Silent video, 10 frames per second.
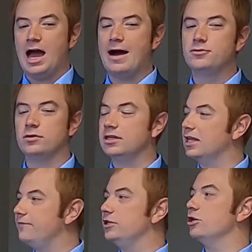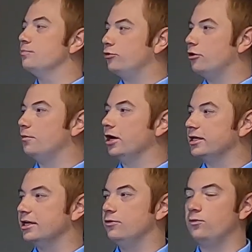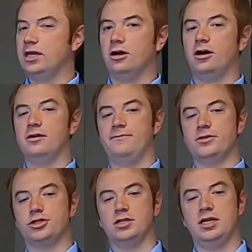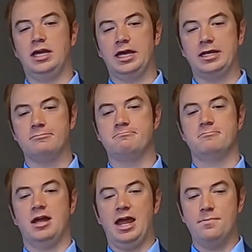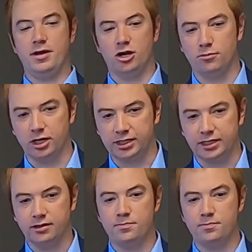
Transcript: After an 11-year bull market, we are officially in a bear market.